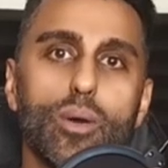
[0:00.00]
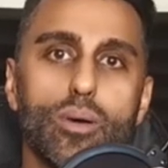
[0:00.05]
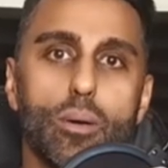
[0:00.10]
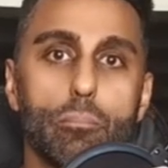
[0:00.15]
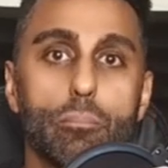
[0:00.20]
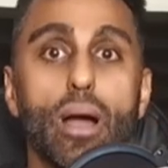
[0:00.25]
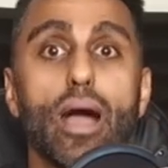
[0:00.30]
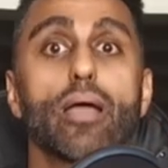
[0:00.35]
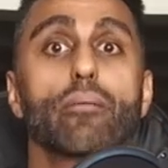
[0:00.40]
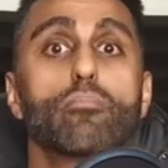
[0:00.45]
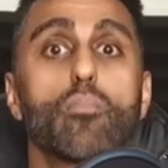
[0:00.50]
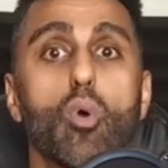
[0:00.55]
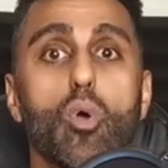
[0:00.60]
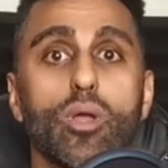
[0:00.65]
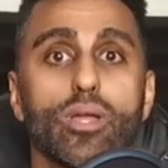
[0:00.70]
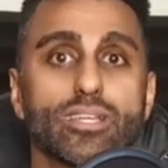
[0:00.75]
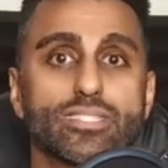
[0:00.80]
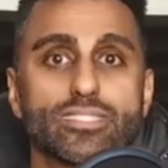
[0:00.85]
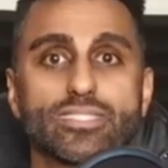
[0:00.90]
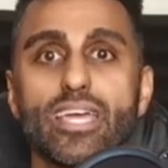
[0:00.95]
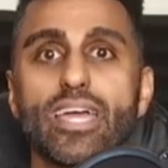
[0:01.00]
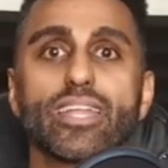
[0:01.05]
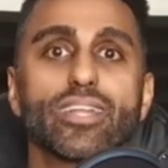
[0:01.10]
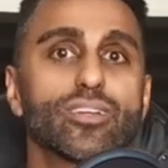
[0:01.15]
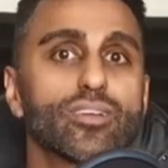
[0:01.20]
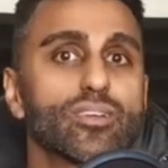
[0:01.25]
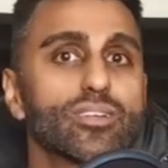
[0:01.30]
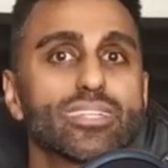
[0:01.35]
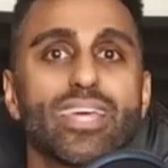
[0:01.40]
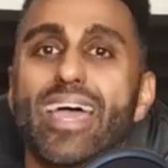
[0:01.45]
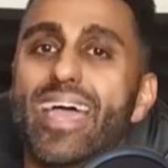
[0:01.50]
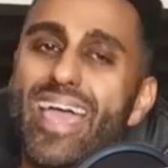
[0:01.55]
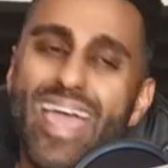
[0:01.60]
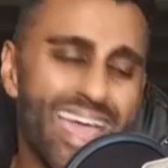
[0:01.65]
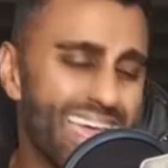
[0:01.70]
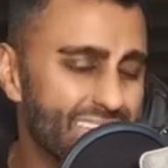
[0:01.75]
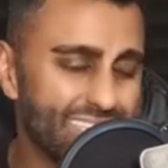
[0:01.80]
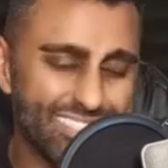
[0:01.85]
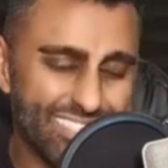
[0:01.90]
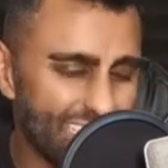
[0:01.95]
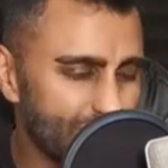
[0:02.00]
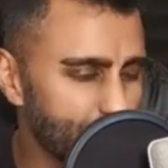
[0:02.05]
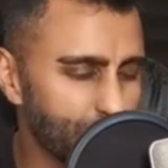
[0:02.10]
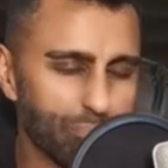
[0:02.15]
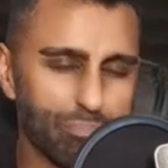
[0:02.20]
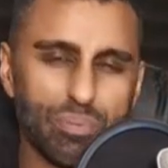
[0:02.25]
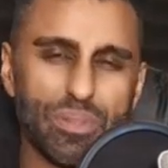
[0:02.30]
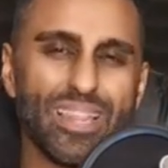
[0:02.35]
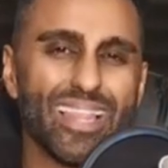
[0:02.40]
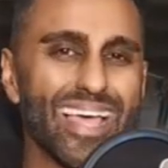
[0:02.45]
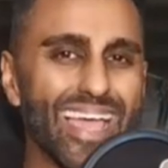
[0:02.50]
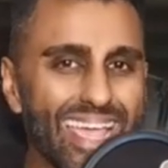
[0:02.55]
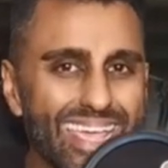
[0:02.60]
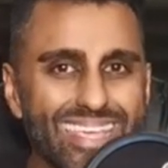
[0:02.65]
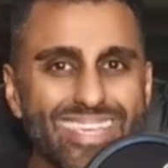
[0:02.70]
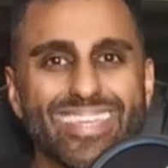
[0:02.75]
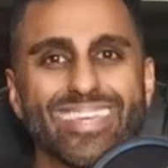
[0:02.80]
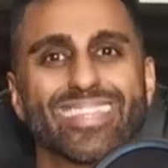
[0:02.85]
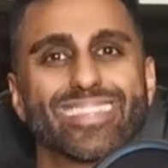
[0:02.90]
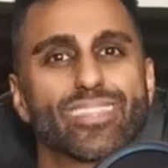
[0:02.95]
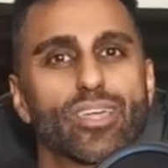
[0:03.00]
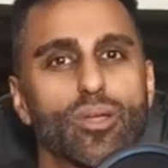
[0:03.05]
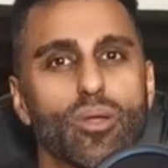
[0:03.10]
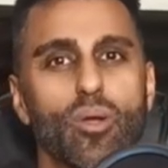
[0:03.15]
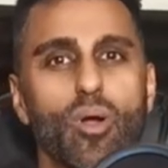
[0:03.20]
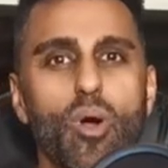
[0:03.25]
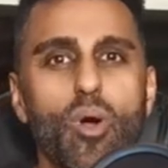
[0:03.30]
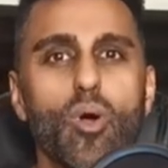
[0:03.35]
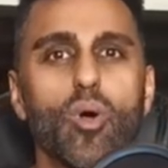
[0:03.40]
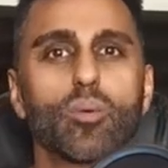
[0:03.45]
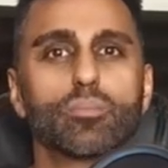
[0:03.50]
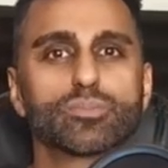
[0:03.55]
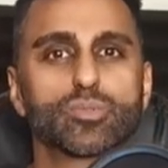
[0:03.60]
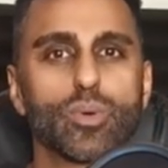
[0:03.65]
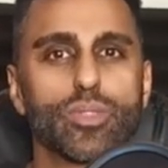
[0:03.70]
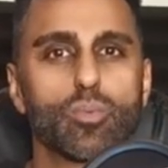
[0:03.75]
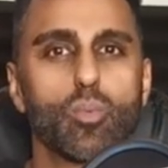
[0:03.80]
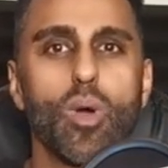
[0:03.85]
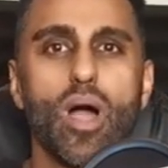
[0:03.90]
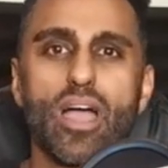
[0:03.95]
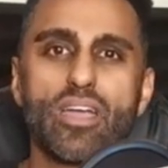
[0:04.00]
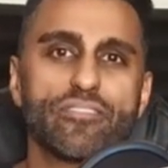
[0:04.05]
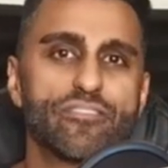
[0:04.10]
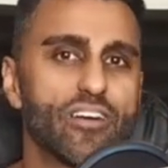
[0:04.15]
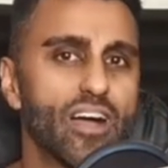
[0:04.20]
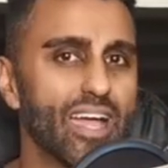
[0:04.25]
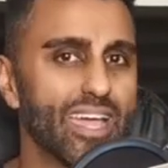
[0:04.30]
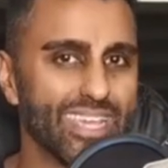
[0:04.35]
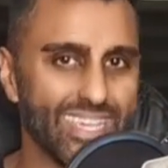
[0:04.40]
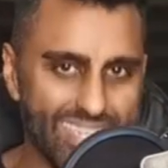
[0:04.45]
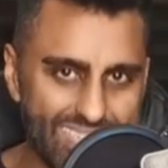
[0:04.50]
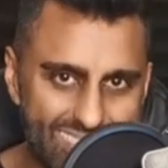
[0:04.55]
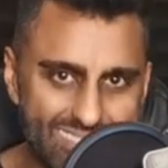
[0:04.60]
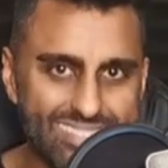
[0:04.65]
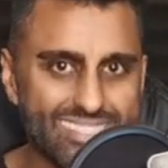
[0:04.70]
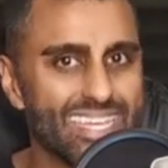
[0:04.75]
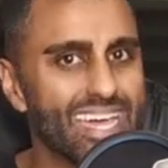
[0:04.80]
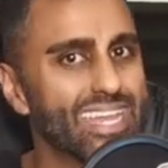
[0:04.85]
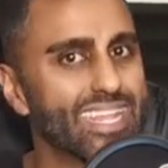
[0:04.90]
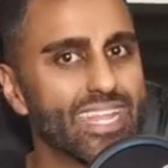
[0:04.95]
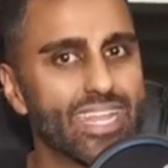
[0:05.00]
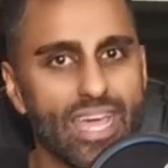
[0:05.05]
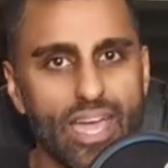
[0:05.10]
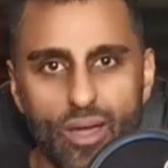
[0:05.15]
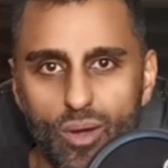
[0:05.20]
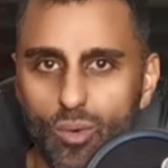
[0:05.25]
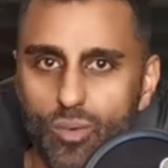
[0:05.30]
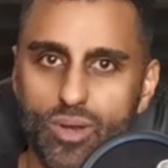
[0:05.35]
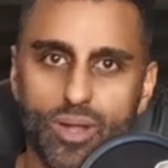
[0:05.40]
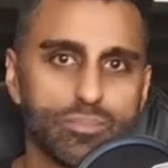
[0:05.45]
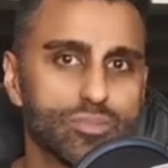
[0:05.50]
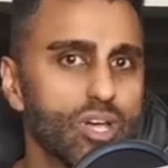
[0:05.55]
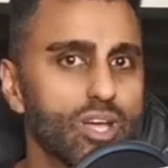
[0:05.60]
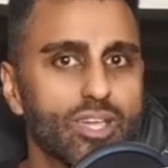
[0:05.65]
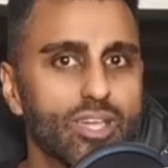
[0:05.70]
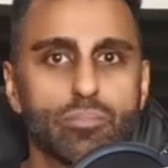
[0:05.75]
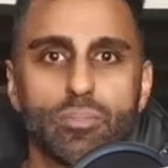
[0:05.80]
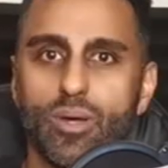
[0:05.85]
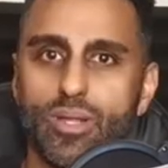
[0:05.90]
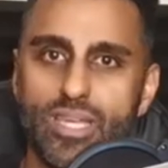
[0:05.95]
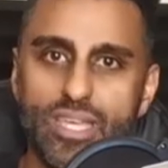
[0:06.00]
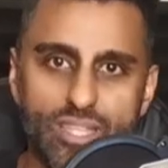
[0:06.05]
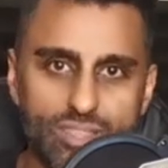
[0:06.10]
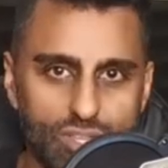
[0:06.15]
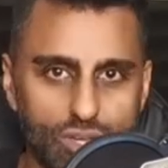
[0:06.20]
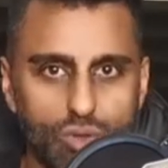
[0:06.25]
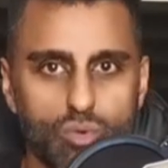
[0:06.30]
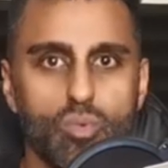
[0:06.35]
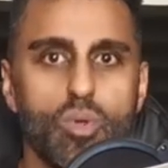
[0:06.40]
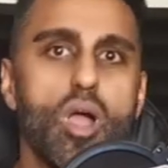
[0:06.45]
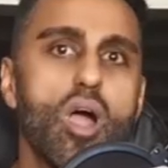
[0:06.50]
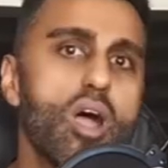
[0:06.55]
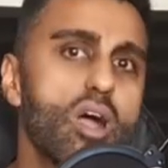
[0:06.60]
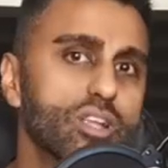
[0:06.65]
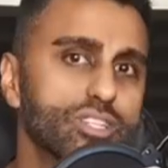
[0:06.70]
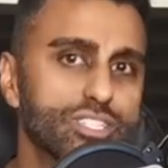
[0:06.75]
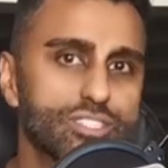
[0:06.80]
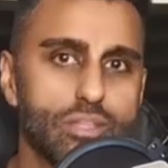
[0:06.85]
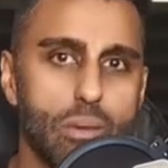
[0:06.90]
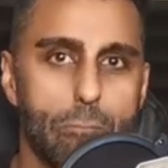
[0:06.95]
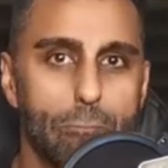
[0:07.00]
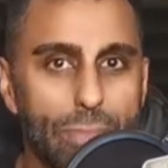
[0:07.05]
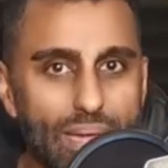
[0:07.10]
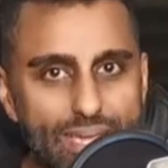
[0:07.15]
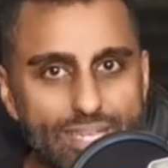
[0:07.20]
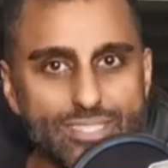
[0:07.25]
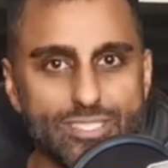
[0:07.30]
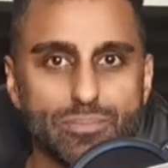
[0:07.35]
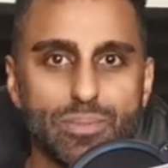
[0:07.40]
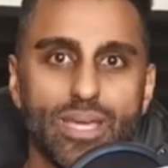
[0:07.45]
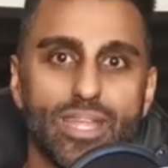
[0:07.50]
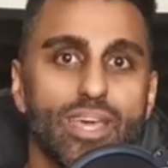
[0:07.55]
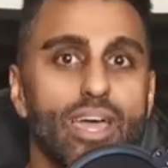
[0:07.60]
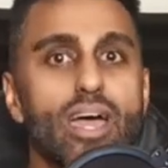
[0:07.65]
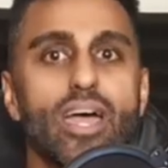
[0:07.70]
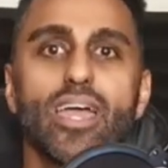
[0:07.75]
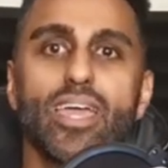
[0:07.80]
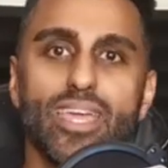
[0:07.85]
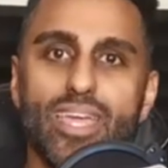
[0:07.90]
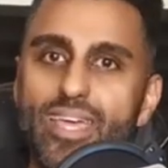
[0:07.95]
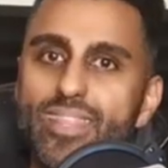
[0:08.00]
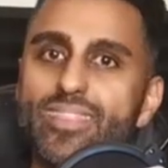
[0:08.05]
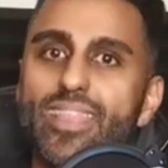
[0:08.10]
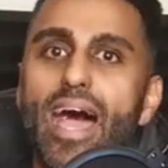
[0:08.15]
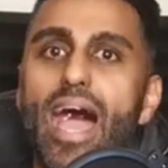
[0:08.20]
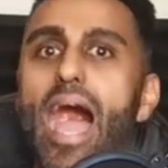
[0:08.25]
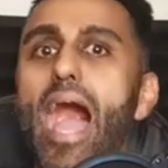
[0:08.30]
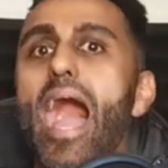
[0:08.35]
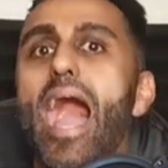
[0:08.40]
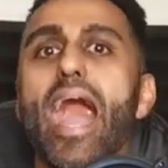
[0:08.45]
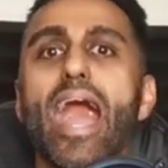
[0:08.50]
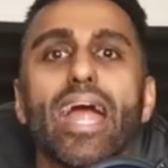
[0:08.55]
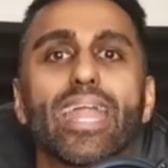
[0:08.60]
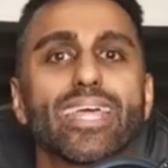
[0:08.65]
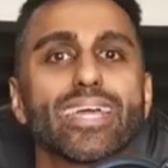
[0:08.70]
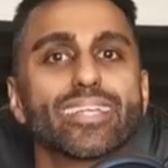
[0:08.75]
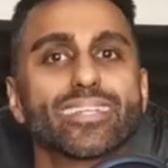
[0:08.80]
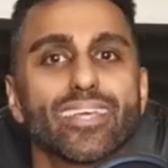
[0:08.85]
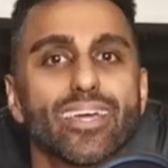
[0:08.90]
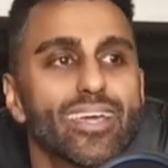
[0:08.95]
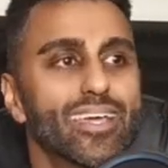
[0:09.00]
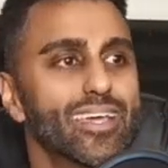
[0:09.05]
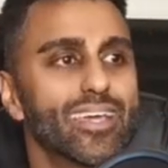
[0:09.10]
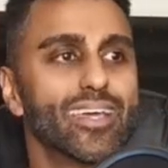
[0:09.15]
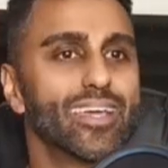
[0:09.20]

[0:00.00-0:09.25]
out and buy more extenders and just blanket their homes with Wi-Fi inside and out. I'm talking about in the garage, in the basement, in the attic,